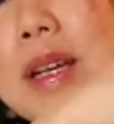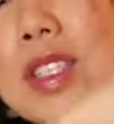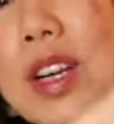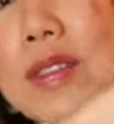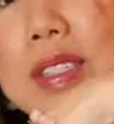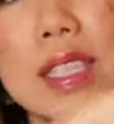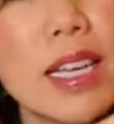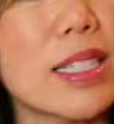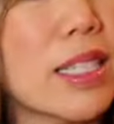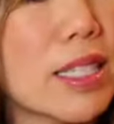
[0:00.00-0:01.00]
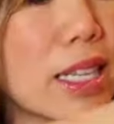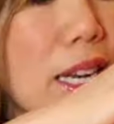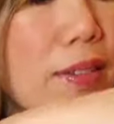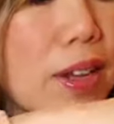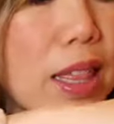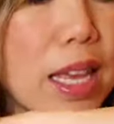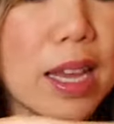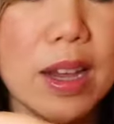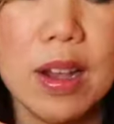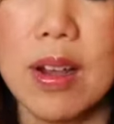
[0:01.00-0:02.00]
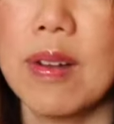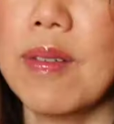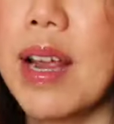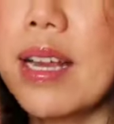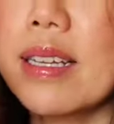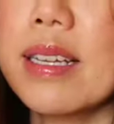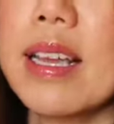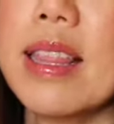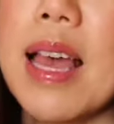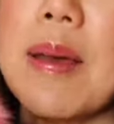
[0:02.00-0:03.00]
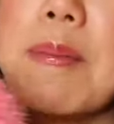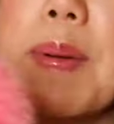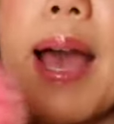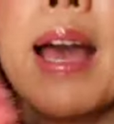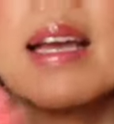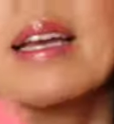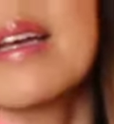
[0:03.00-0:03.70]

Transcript: my driver's license and everything right in that back